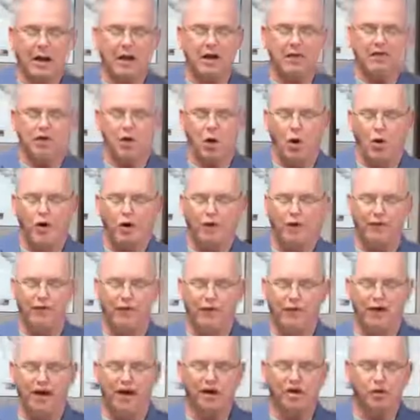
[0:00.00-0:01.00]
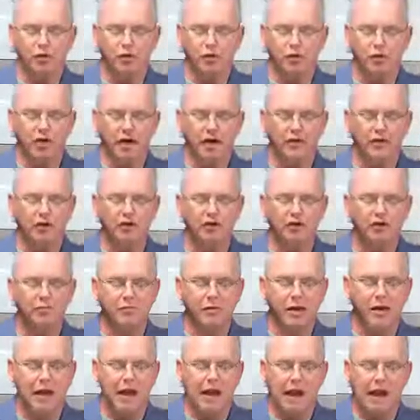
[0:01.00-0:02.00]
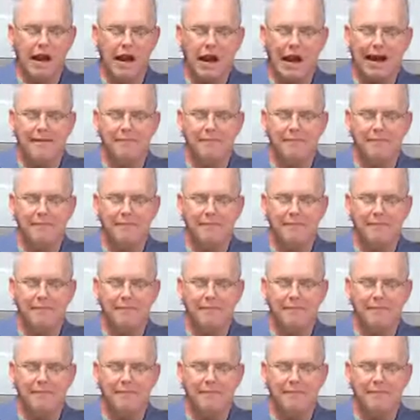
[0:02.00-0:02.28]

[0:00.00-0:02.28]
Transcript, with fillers: a thorn in the flesh was given to me,